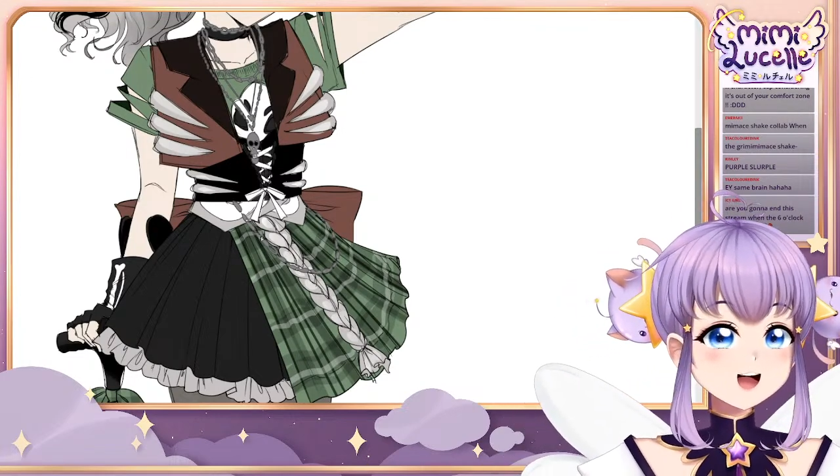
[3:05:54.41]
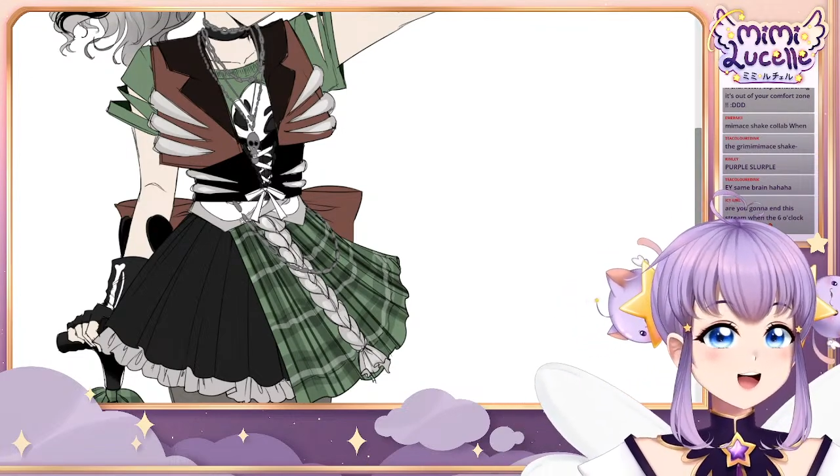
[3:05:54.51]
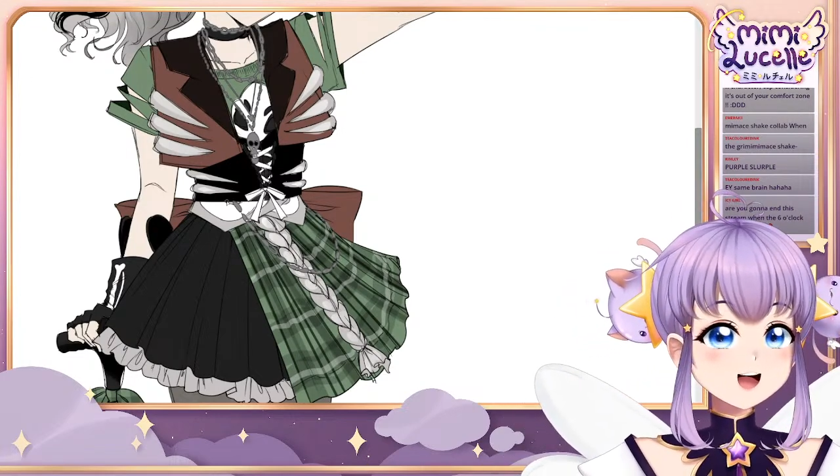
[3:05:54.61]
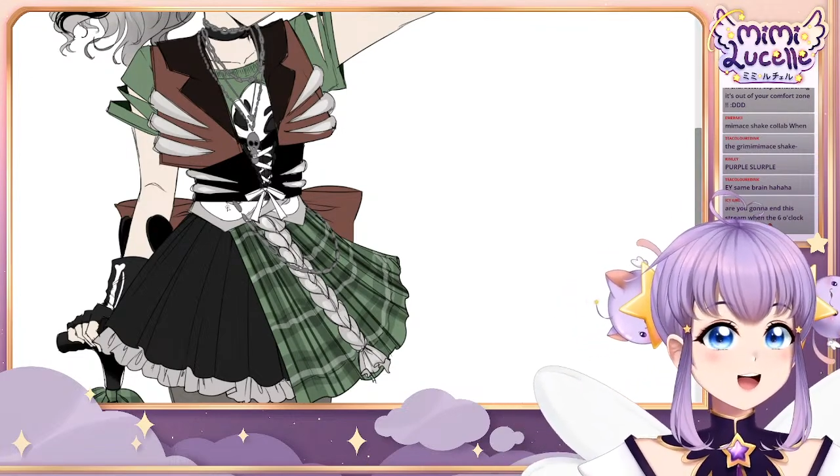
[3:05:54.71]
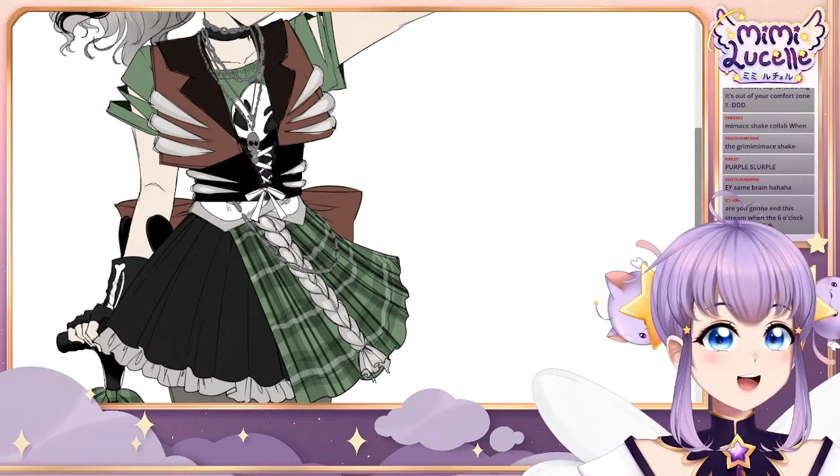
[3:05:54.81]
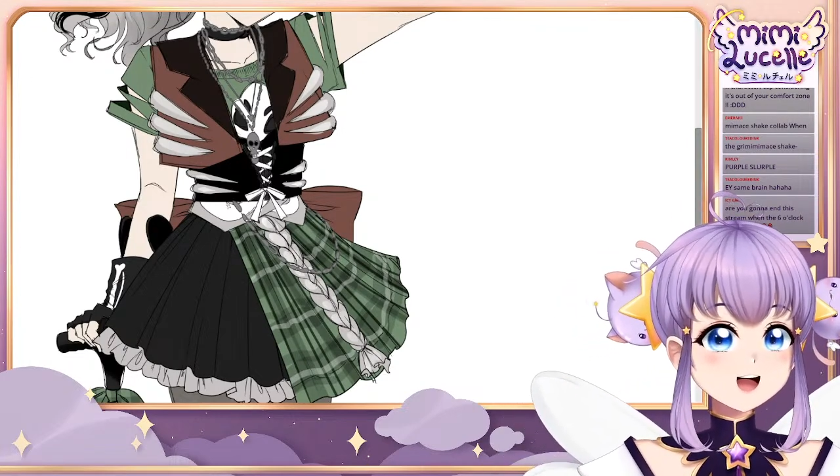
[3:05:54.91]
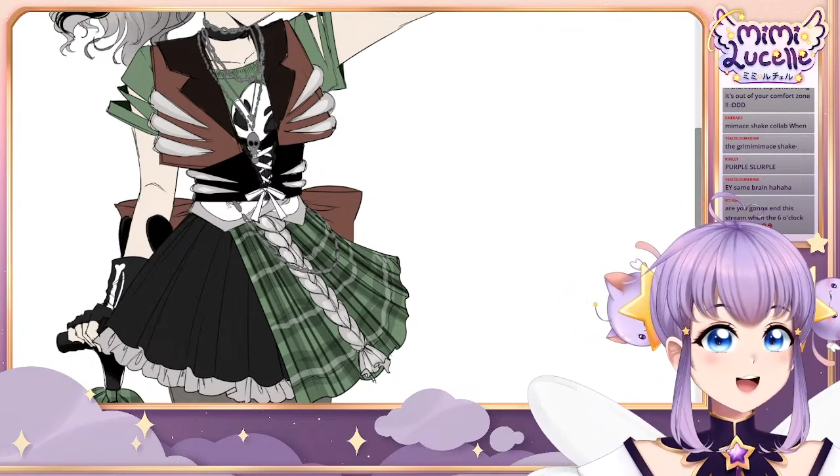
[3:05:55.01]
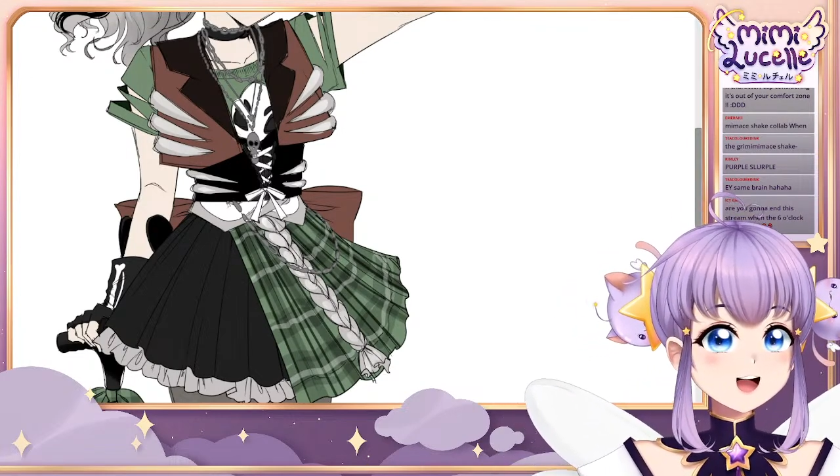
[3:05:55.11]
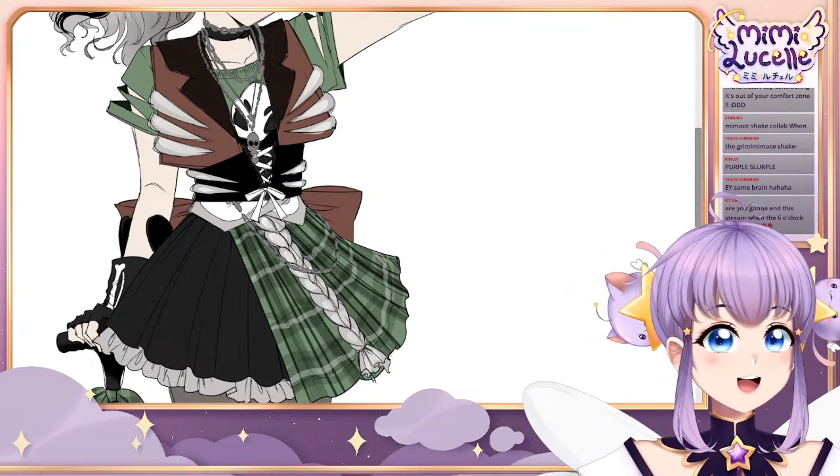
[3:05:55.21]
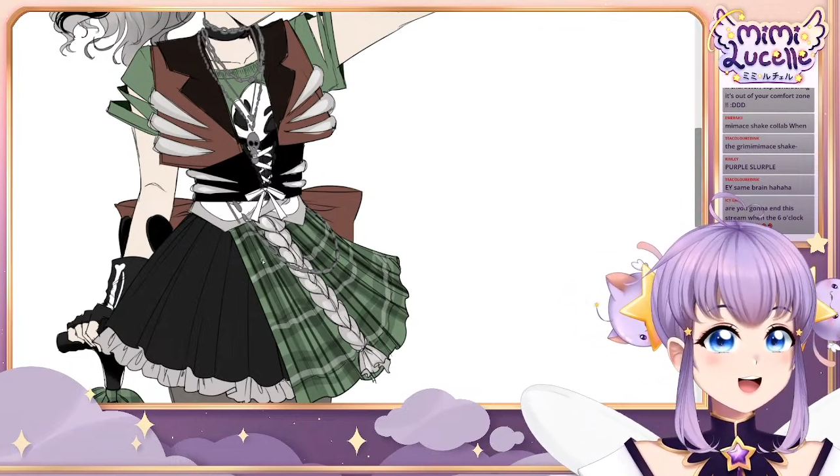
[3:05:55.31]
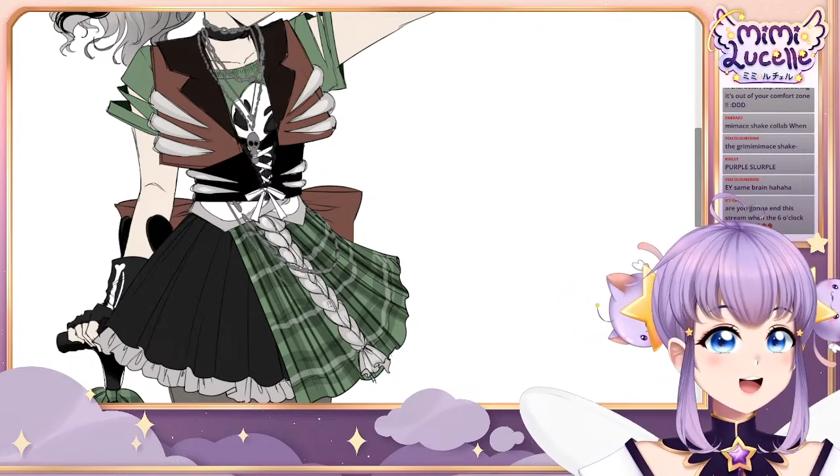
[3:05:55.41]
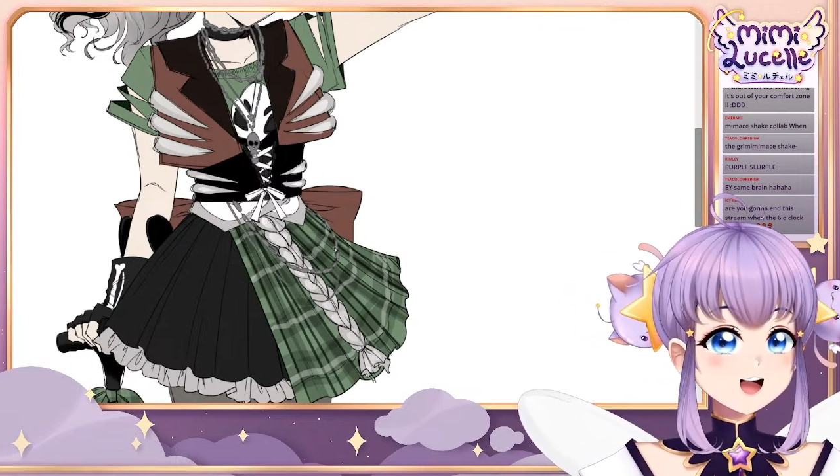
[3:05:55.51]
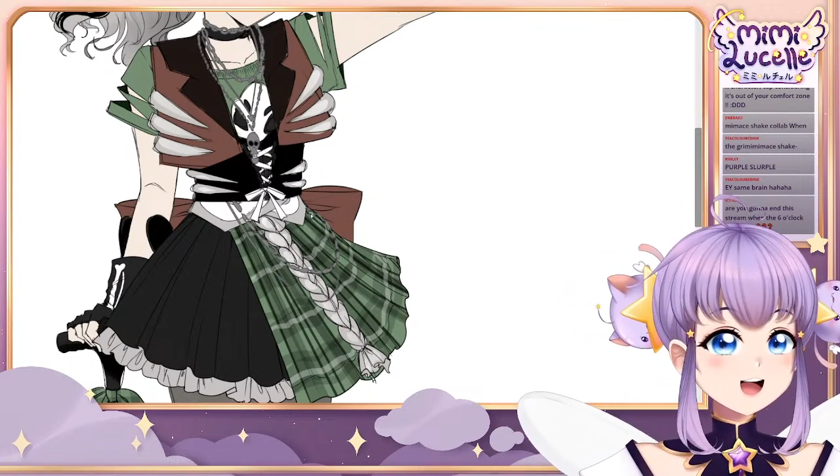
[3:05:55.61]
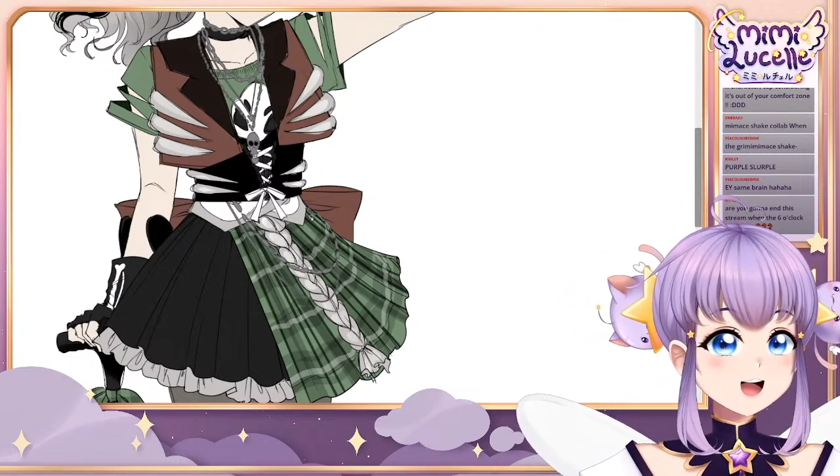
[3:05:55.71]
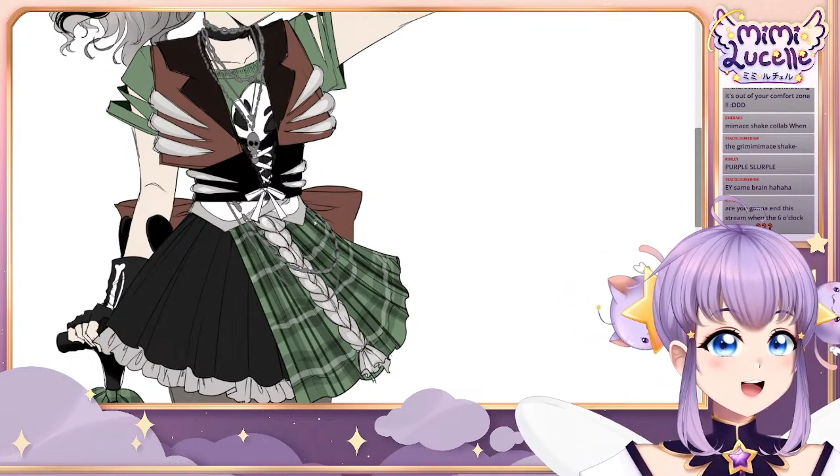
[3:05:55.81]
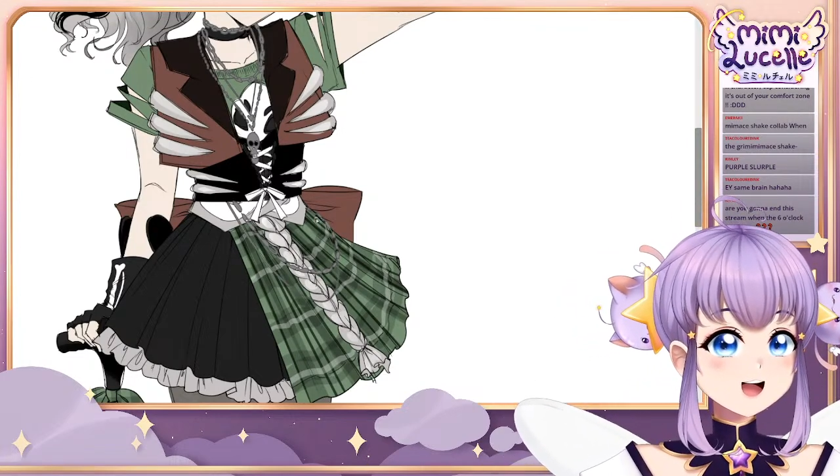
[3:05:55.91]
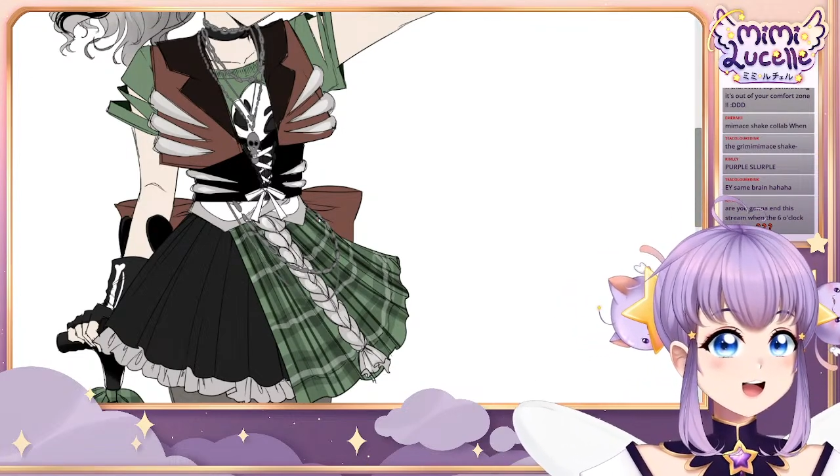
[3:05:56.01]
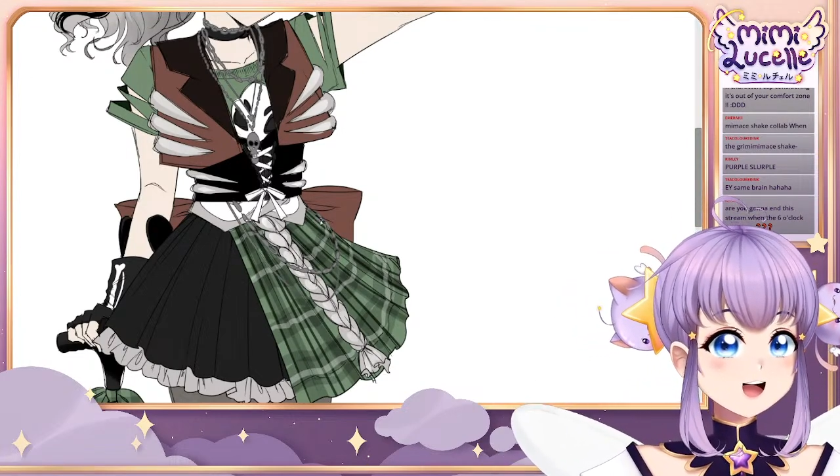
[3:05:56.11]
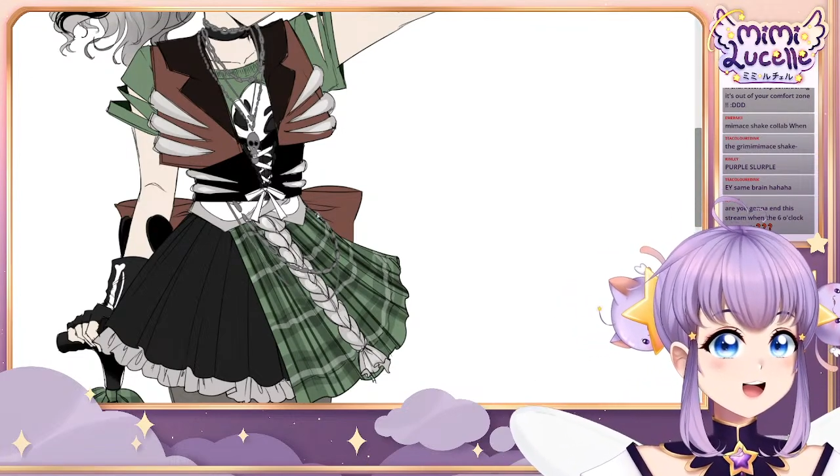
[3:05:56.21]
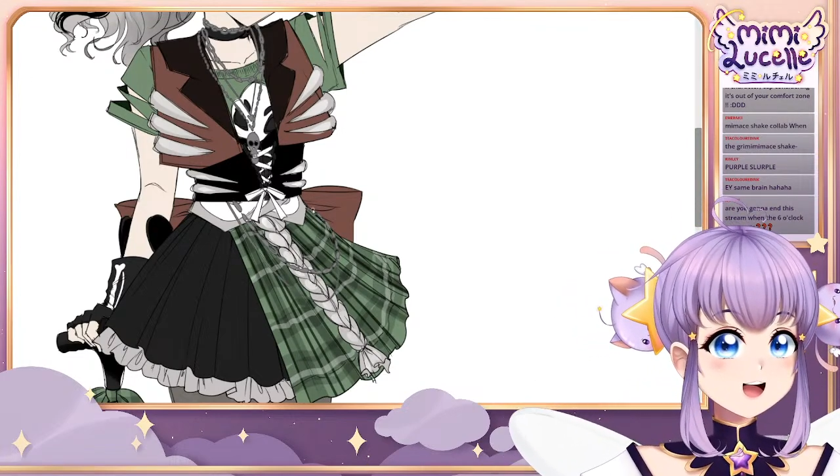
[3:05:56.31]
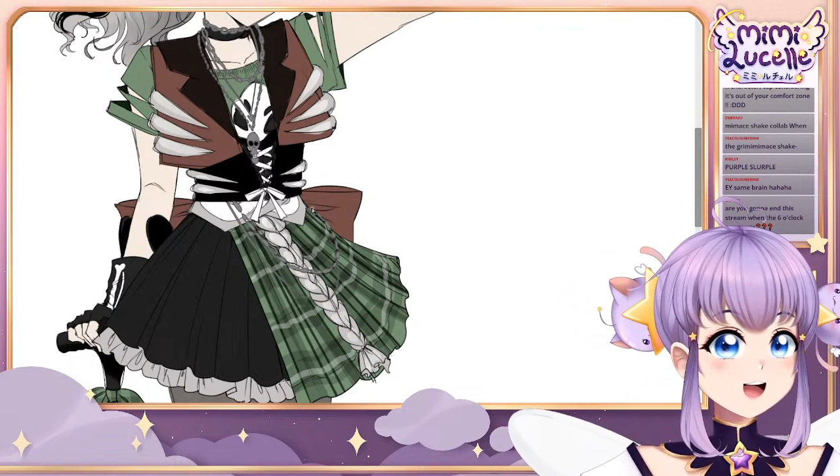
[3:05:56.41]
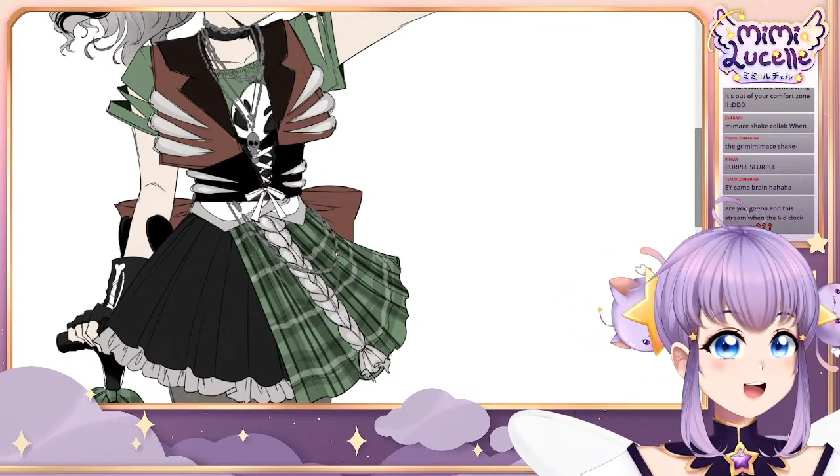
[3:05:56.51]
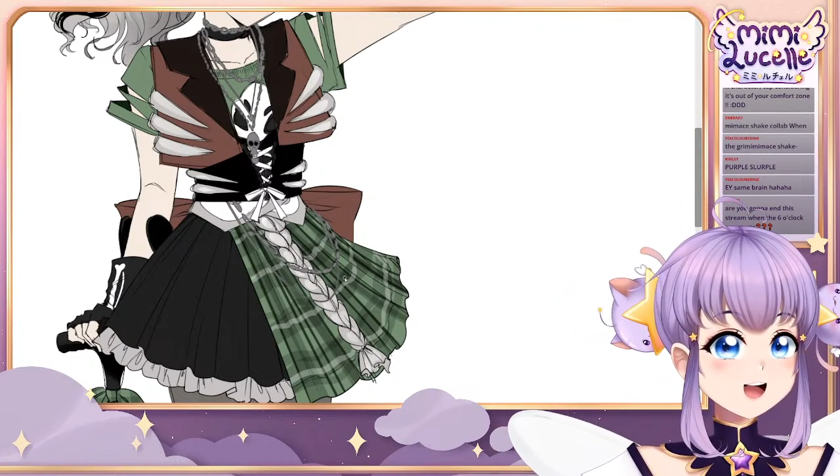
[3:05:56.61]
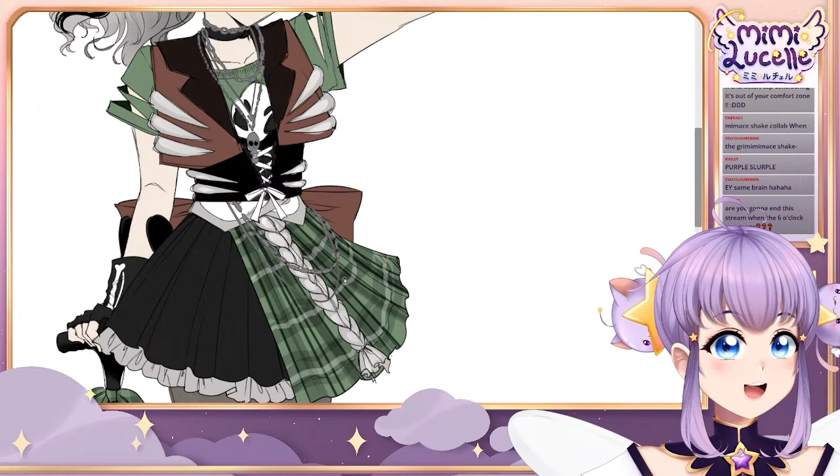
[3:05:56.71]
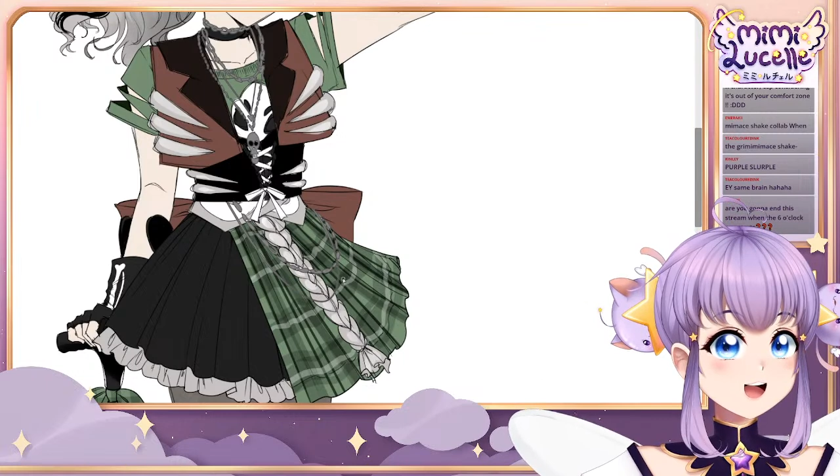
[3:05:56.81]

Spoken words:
Listen, I had